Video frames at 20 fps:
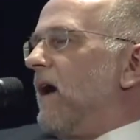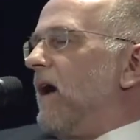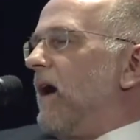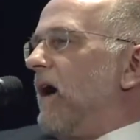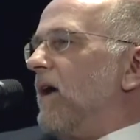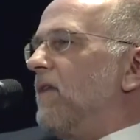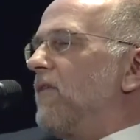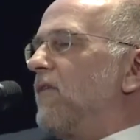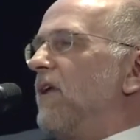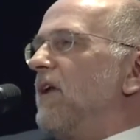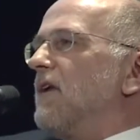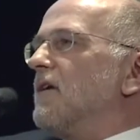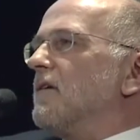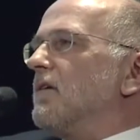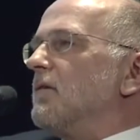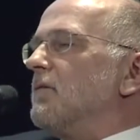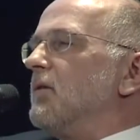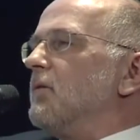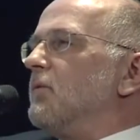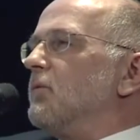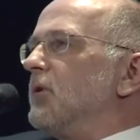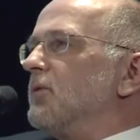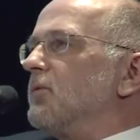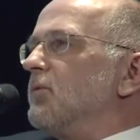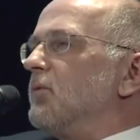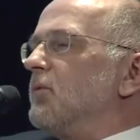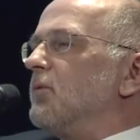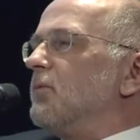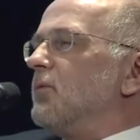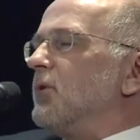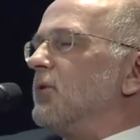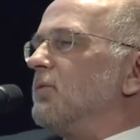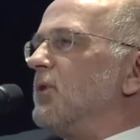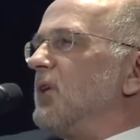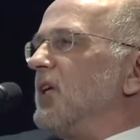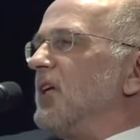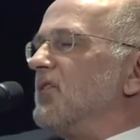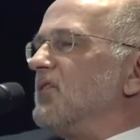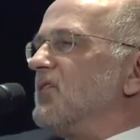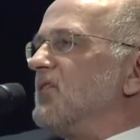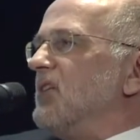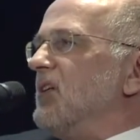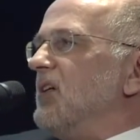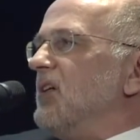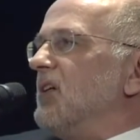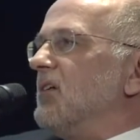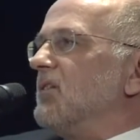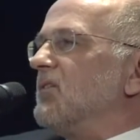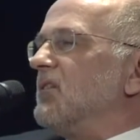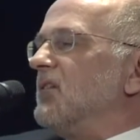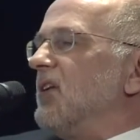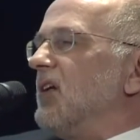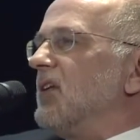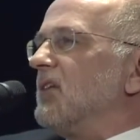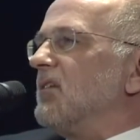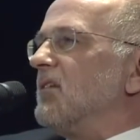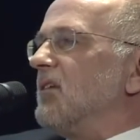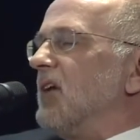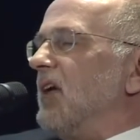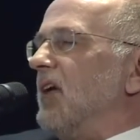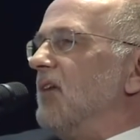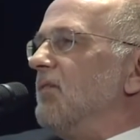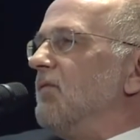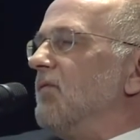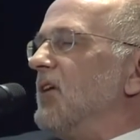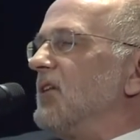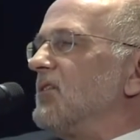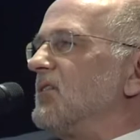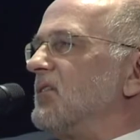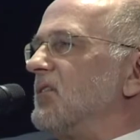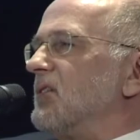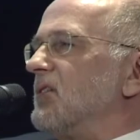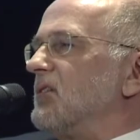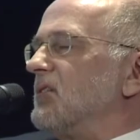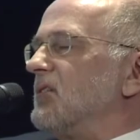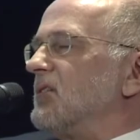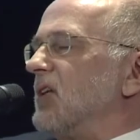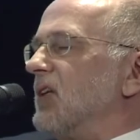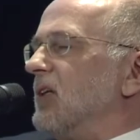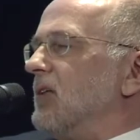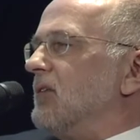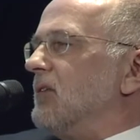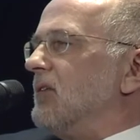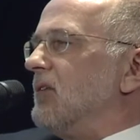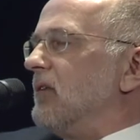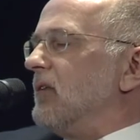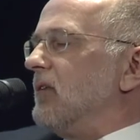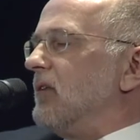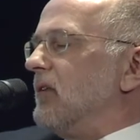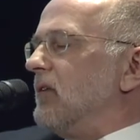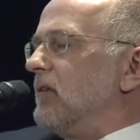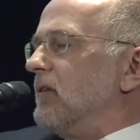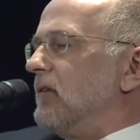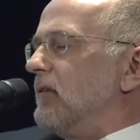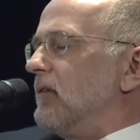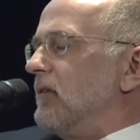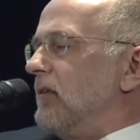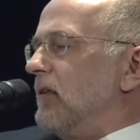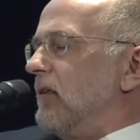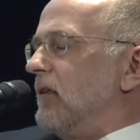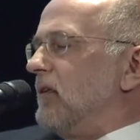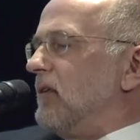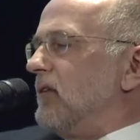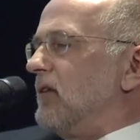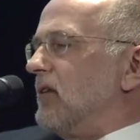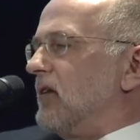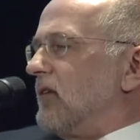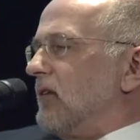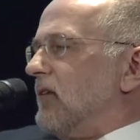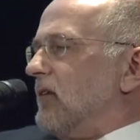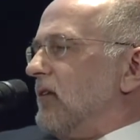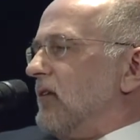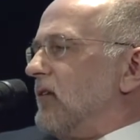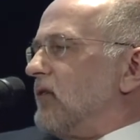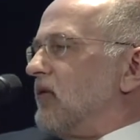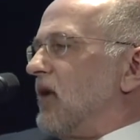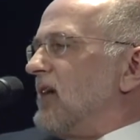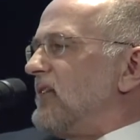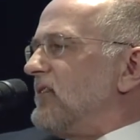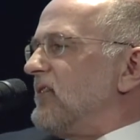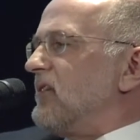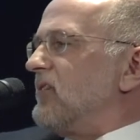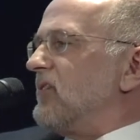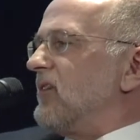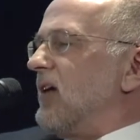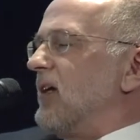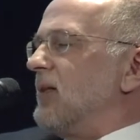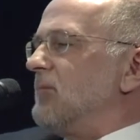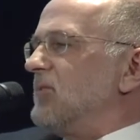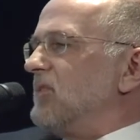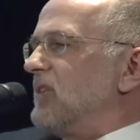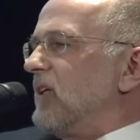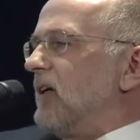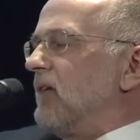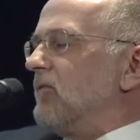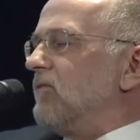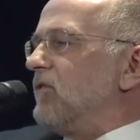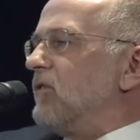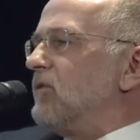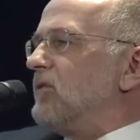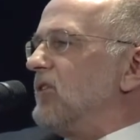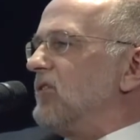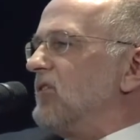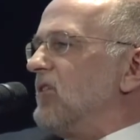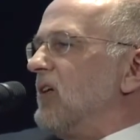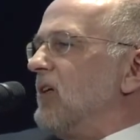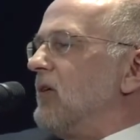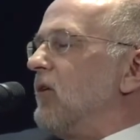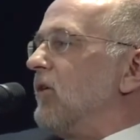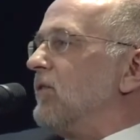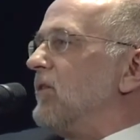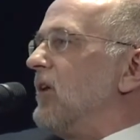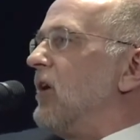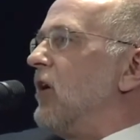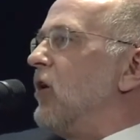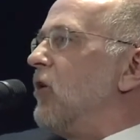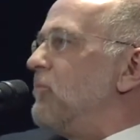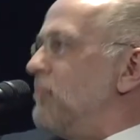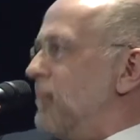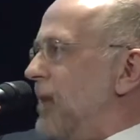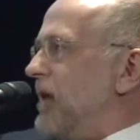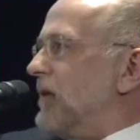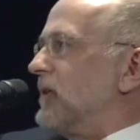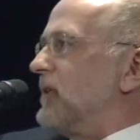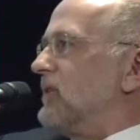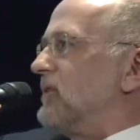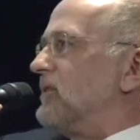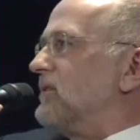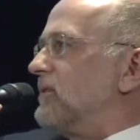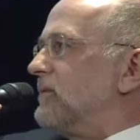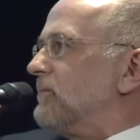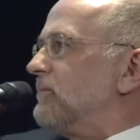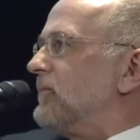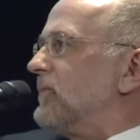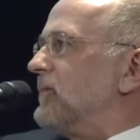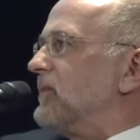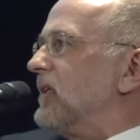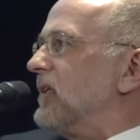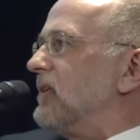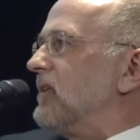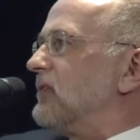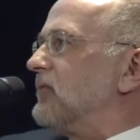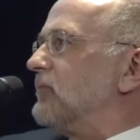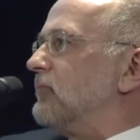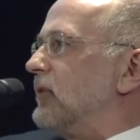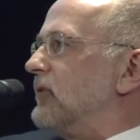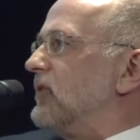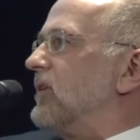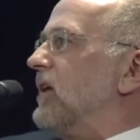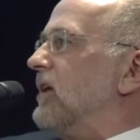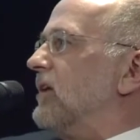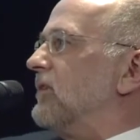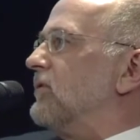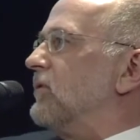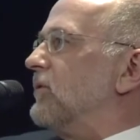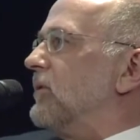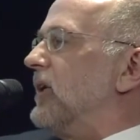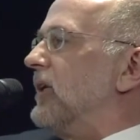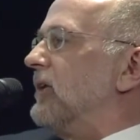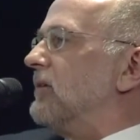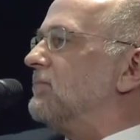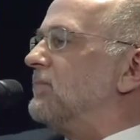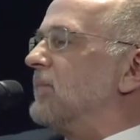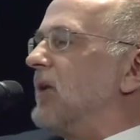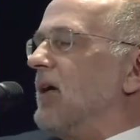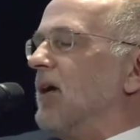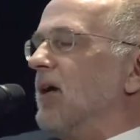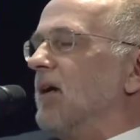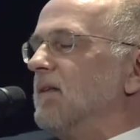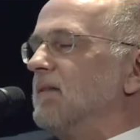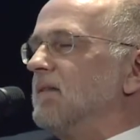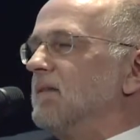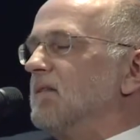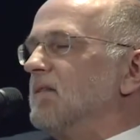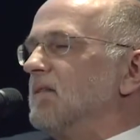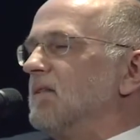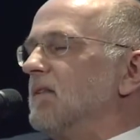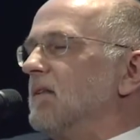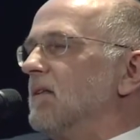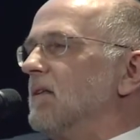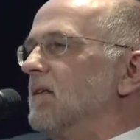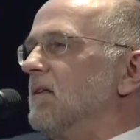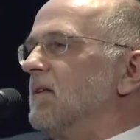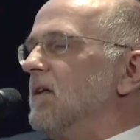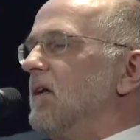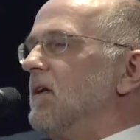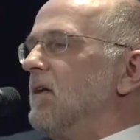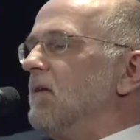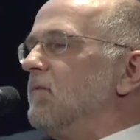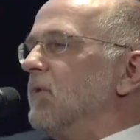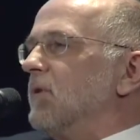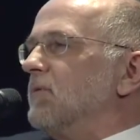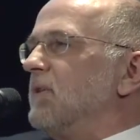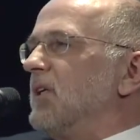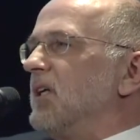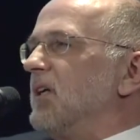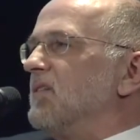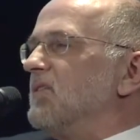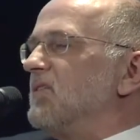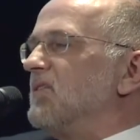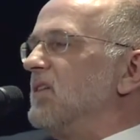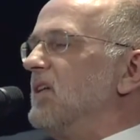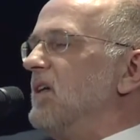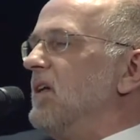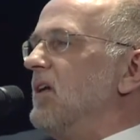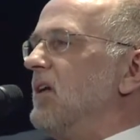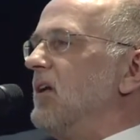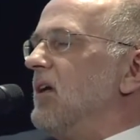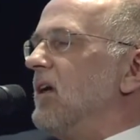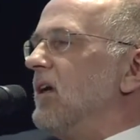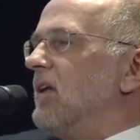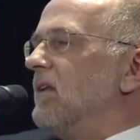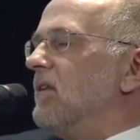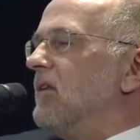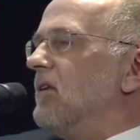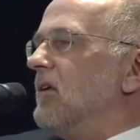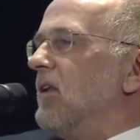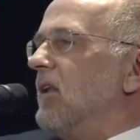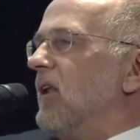I think what we can see is that investors in the crisis times are focusing on their home markets. That is what they are doing. And what we can see in the